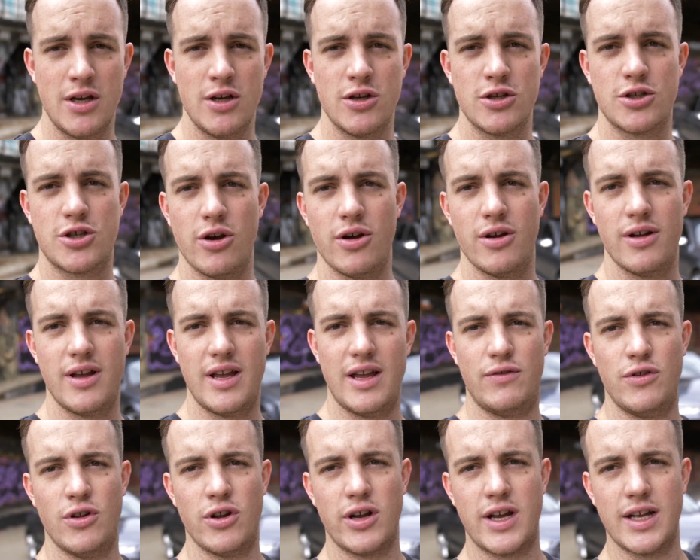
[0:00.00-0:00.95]
So
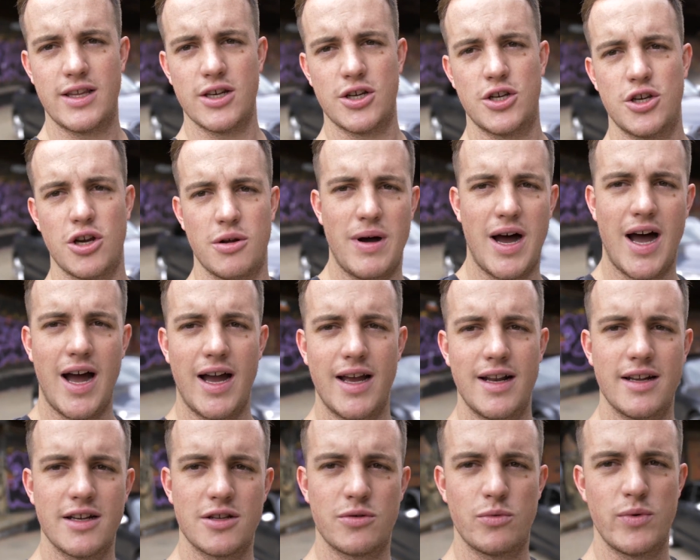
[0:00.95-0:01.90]
if you look at this shot
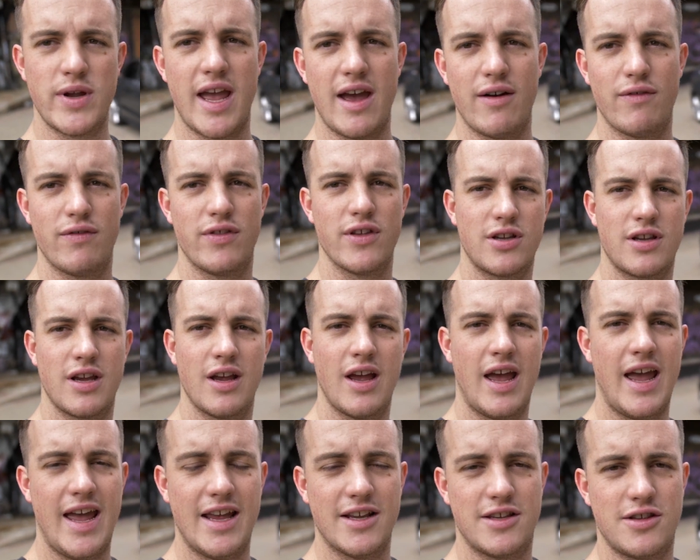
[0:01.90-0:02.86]
behind us, we have this
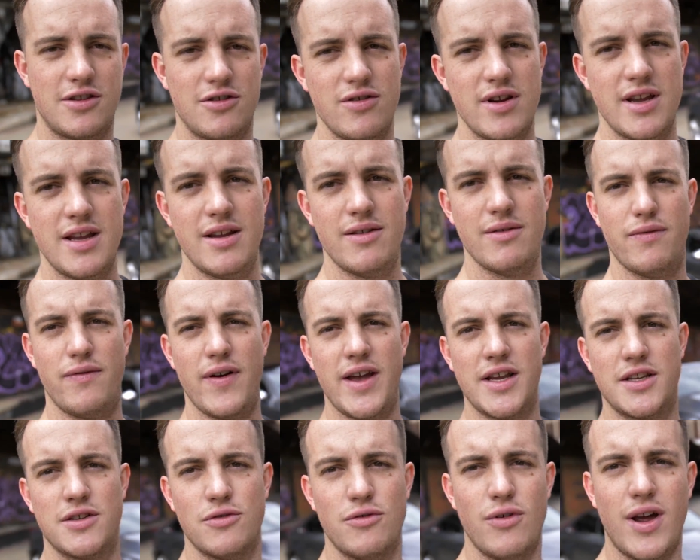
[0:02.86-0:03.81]
S3
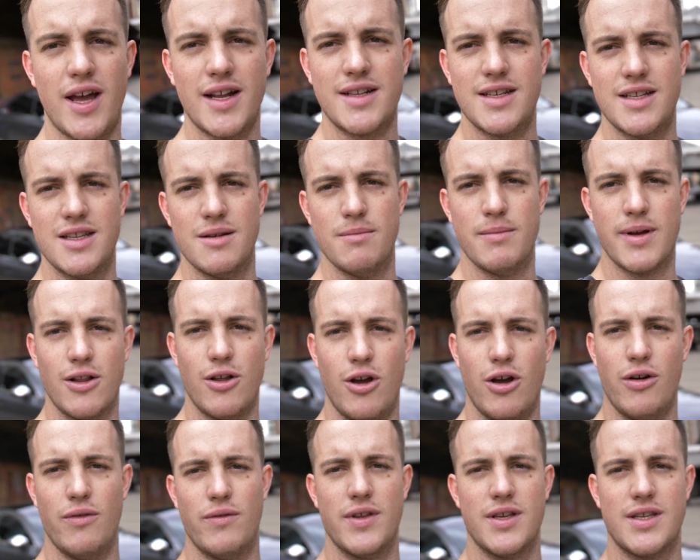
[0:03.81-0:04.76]
faced right in the middle
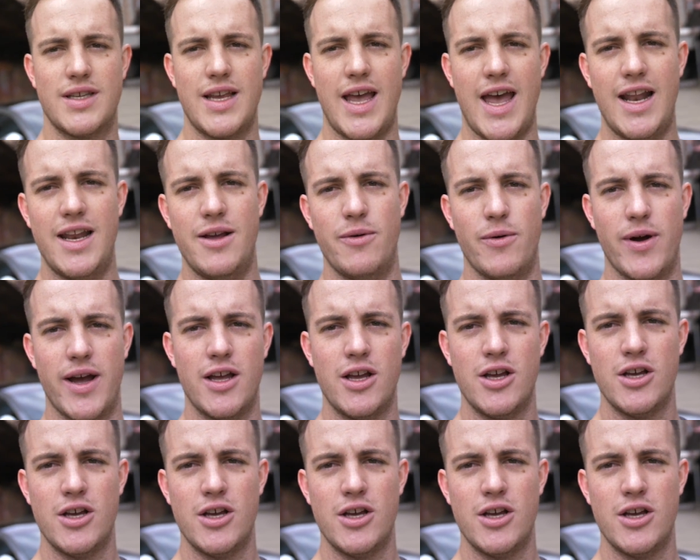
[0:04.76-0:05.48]
of this alleyway.